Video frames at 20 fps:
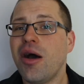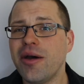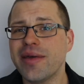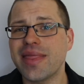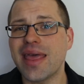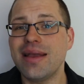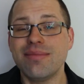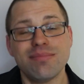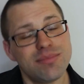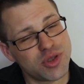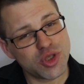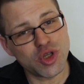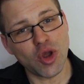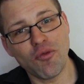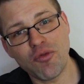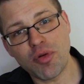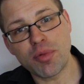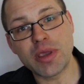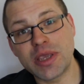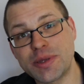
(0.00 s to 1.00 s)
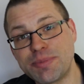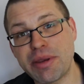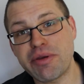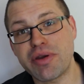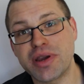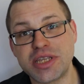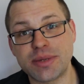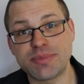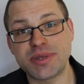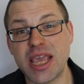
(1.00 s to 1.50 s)
Hi there, Dom from
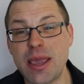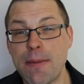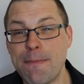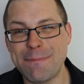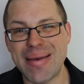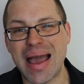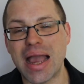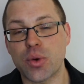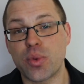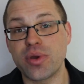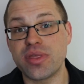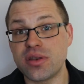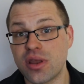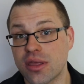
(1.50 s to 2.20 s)
Xperia Tips here, back with